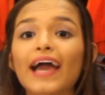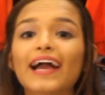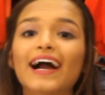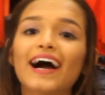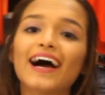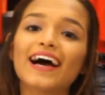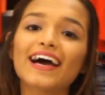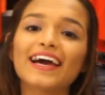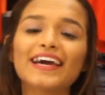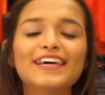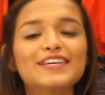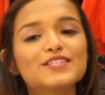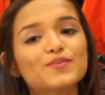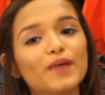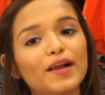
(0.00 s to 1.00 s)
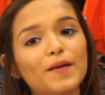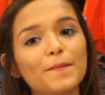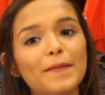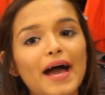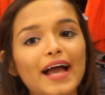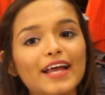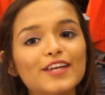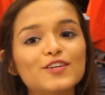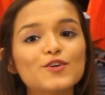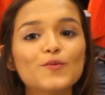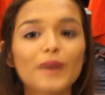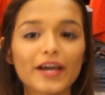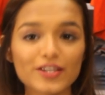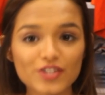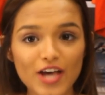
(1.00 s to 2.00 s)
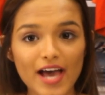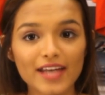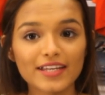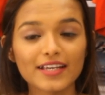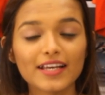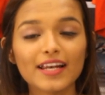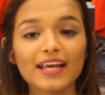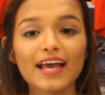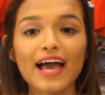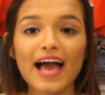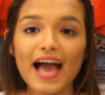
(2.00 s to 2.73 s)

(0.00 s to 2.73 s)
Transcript: guys, welcome back to my channel,